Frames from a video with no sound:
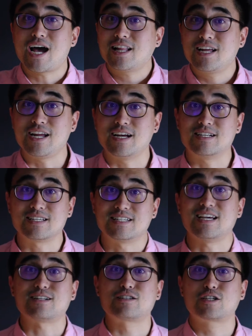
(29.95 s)
The reality is,
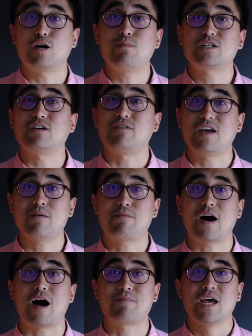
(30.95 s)
is that so much of
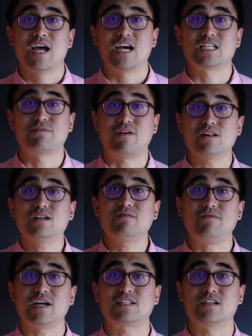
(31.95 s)
hip hop has
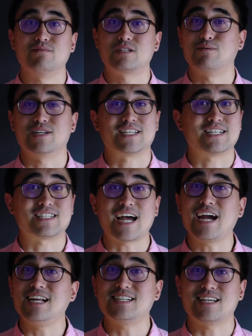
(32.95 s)
fallen victim to what
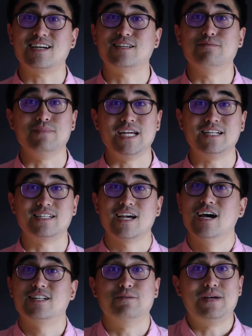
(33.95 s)
society says it means
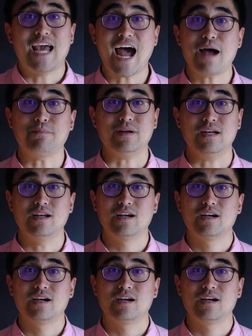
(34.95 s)
to be happy.